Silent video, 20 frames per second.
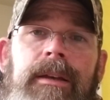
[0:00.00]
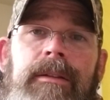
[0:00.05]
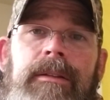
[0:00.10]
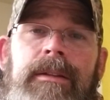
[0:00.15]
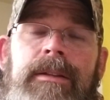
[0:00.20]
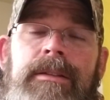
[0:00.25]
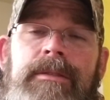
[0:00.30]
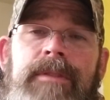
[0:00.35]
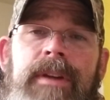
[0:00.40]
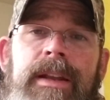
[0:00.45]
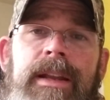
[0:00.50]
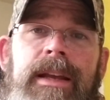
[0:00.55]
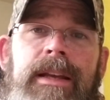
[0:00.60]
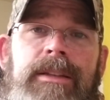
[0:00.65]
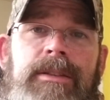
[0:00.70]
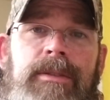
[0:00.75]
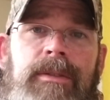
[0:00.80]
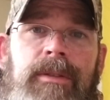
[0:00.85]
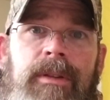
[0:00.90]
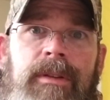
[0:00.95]
There's
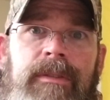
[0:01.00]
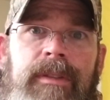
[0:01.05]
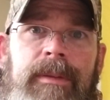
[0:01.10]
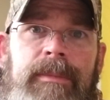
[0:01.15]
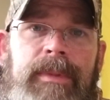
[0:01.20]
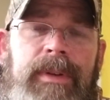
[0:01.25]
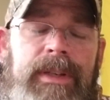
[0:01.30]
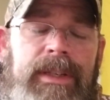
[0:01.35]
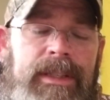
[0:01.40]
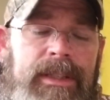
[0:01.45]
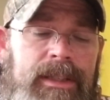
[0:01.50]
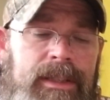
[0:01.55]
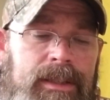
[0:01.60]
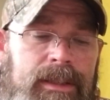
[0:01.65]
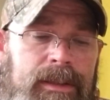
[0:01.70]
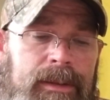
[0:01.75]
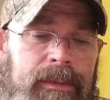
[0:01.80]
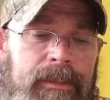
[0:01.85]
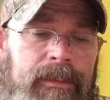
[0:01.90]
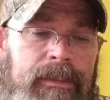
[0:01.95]
rednecks all over the
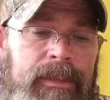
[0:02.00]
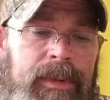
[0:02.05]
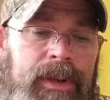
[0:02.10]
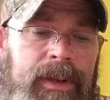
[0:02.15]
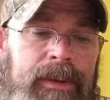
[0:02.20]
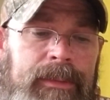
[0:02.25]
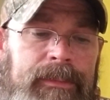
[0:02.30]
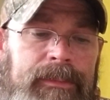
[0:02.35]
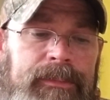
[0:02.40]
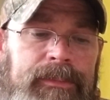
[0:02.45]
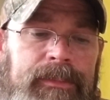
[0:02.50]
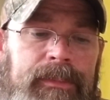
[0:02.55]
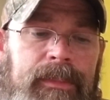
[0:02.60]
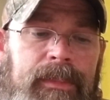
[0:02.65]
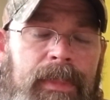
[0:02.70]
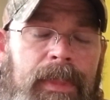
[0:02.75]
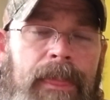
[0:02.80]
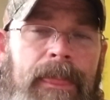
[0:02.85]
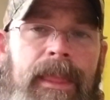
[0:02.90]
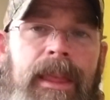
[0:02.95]
place. But
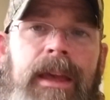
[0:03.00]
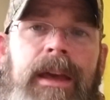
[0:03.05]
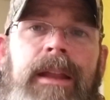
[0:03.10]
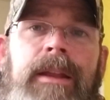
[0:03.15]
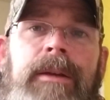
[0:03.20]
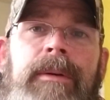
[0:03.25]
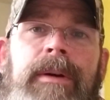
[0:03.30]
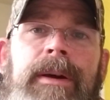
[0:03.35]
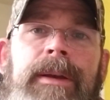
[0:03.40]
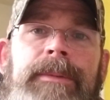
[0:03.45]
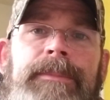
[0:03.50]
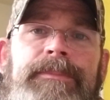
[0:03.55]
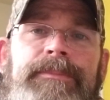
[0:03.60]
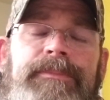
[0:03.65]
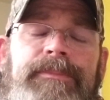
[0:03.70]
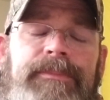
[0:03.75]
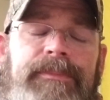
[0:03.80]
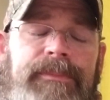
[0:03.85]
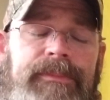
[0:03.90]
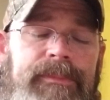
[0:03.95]
anyway,
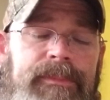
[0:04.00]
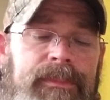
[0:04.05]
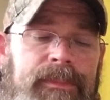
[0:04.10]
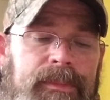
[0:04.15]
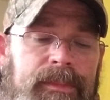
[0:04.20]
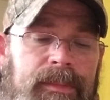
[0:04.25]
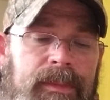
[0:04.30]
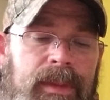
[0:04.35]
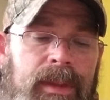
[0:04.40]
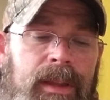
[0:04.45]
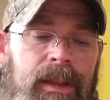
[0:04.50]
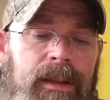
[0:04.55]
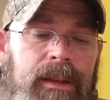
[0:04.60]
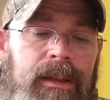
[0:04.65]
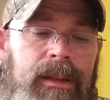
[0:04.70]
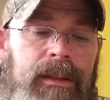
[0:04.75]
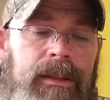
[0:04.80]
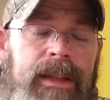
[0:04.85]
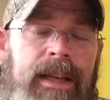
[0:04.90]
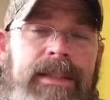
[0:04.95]

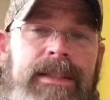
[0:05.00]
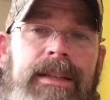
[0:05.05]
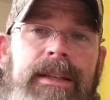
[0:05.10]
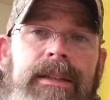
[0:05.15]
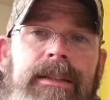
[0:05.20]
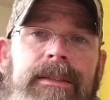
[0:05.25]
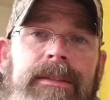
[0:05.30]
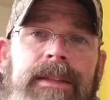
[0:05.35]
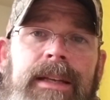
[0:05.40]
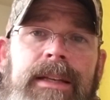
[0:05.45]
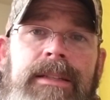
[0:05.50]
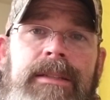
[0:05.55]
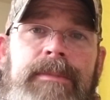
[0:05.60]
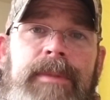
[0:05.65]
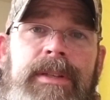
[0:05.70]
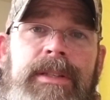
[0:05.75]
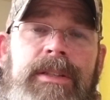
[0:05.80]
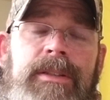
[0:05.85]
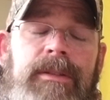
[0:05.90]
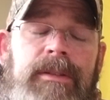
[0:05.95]
that's it. That's
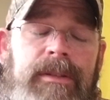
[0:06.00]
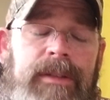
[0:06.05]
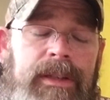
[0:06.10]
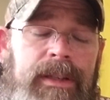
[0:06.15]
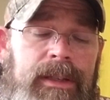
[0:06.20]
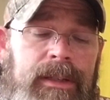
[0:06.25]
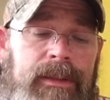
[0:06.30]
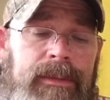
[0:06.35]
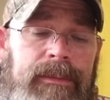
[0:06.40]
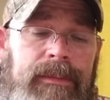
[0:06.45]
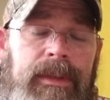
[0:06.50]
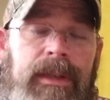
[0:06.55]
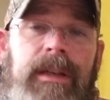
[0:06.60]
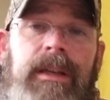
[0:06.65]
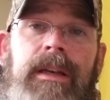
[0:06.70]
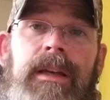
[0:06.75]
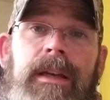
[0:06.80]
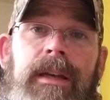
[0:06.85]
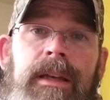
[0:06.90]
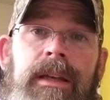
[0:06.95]
my story.
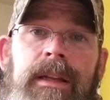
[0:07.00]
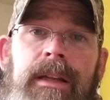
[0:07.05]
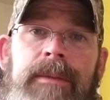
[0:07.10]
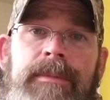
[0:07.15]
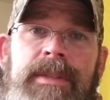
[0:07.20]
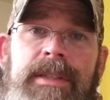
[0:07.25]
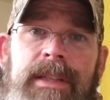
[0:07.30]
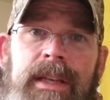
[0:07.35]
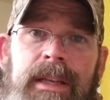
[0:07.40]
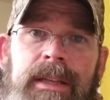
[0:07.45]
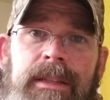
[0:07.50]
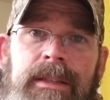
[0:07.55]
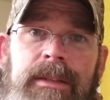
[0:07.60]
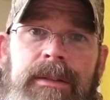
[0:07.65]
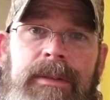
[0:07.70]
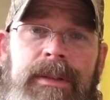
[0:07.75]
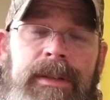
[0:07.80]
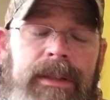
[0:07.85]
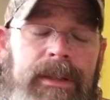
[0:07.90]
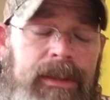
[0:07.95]
And I'm sticking
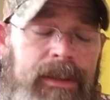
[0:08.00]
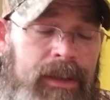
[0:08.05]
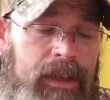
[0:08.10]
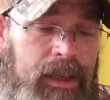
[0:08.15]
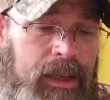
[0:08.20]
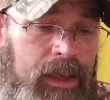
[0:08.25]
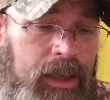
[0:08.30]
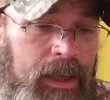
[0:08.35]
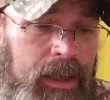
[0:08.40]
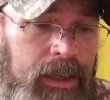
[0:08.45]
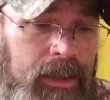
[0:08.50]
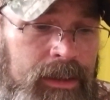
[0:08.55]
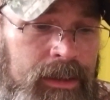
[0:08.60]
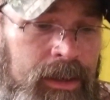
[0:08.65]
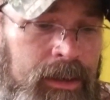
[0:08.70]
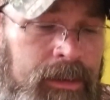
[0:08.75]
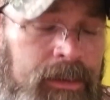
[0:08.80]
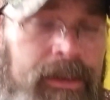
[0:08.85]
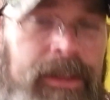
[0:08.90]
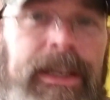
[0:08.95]
to it.
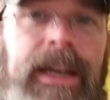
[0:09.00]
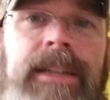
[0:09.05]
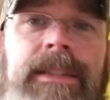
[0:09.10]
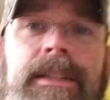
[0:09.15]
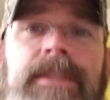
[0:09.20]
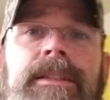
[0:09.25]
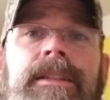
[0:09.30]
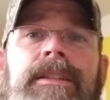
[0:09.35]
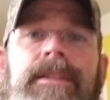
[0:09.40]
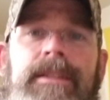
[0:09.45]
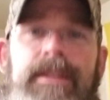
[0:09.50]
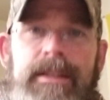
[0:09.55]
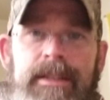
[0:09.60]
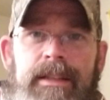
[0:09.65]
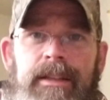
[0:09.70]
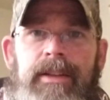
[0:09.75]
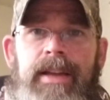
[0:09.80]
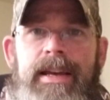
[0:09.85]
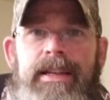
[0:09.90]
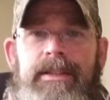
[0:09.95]
So, yes, this is
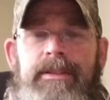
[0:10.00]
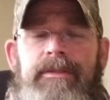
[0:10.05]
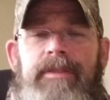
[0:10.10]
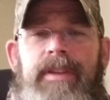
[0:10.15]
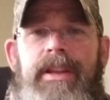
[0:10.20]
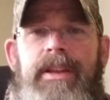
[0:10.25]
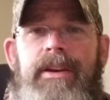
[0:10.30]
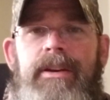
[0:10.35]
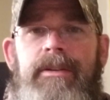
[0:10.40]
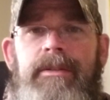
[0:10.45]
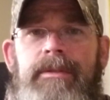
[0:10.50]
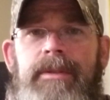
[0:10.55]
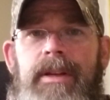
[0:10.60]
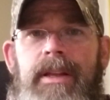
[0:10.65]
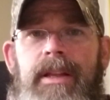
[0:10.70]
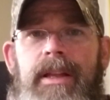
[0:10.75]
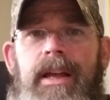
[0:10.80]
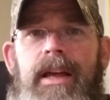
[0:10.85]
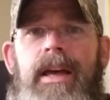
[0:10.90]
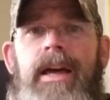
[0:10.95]
the last video
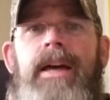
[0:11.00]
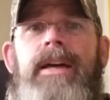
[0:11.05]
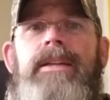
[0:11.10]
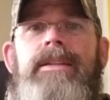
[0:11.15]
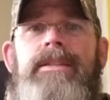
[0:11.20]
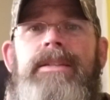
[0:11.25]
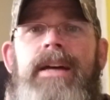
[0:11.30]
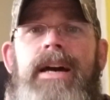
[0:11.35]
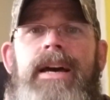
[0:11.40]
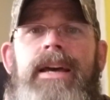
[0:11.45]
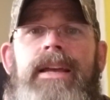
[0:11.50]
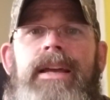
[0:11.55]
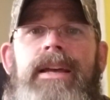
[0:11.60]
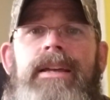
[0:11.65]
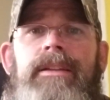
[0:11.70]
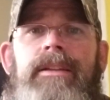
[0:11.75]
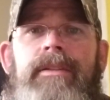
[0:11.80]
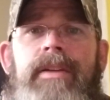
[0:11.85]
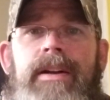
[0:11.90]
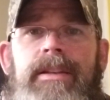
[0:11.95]
as Kayak
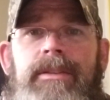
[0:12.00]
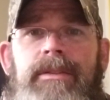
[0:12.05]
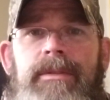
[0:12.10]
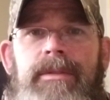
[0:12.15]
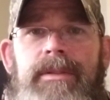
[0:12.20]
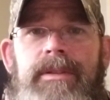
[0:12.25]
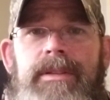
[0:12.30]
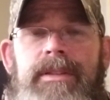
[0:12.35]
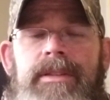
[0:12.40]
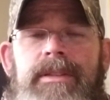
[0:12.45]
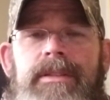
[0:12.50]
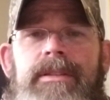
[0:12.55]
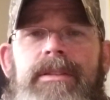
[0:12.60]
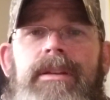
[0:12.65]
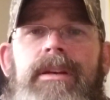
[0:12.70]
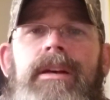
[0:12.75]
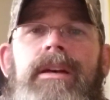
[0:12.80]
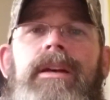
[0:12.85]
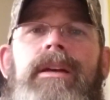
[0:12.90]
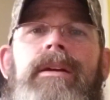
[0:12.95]
Angler Outdoors.
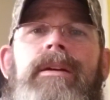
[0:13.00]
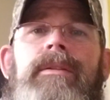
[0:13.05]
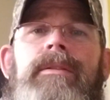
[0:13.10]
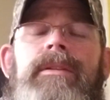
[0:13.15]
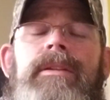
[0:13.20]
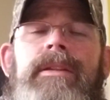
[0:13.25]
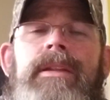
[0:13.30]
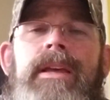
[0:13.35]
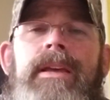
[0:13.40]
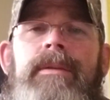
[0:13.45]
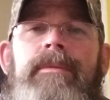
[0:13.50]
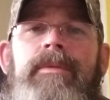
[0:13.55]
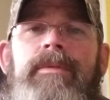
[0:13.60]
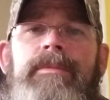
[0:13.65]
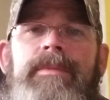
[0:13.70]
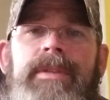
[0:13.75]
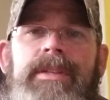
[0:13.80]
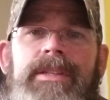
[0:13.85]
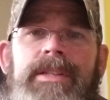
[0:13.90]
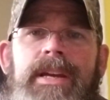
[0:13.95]
The name will
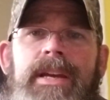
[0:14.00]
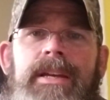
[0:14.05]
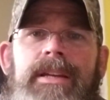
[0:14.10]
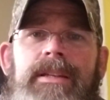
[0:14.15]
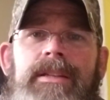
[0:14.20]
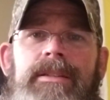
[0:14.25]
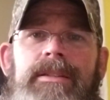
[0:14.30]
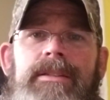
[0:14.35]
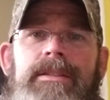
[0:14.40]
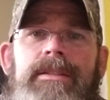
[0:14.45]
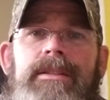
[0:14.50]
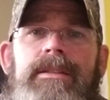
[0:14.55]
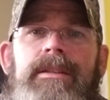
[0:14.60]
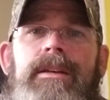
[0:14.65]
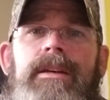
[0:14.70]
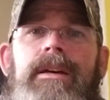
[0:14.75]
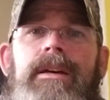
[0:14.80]
be changed.